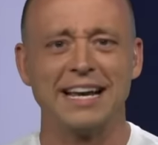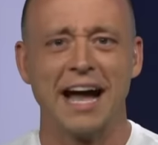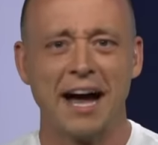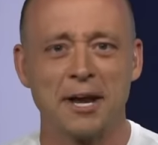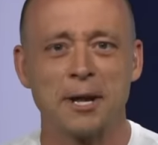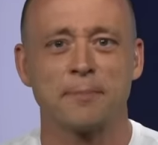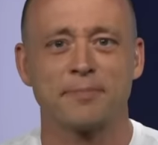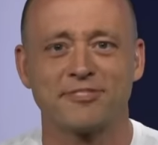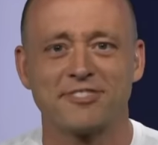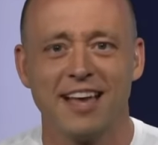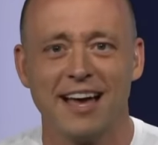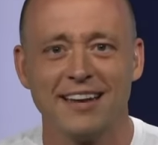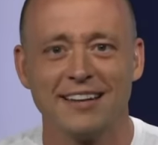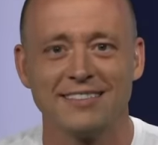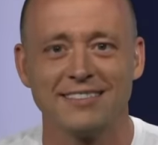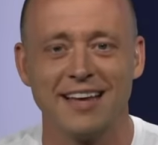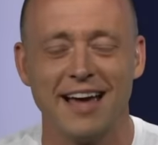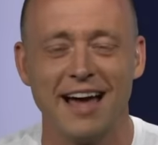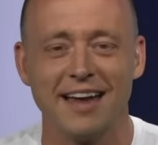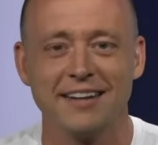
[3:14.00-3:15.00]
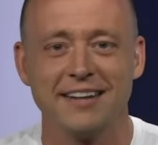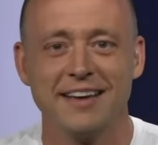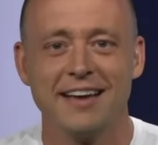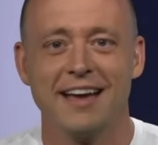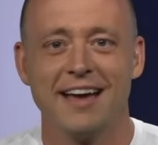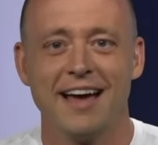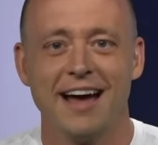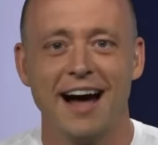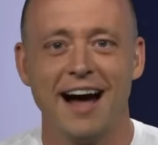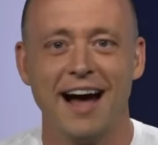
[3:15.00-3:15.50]
got upset at that.
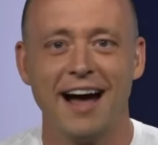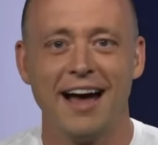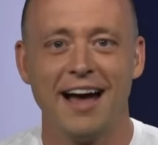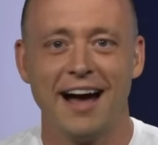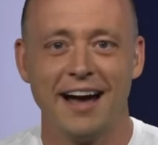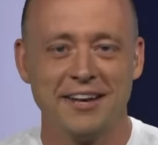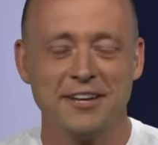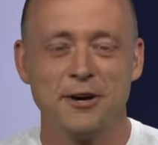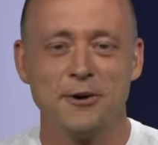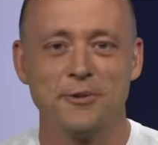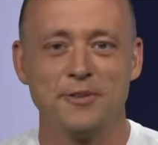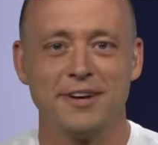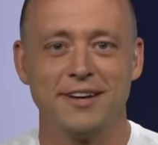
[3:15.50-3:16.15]
I, I know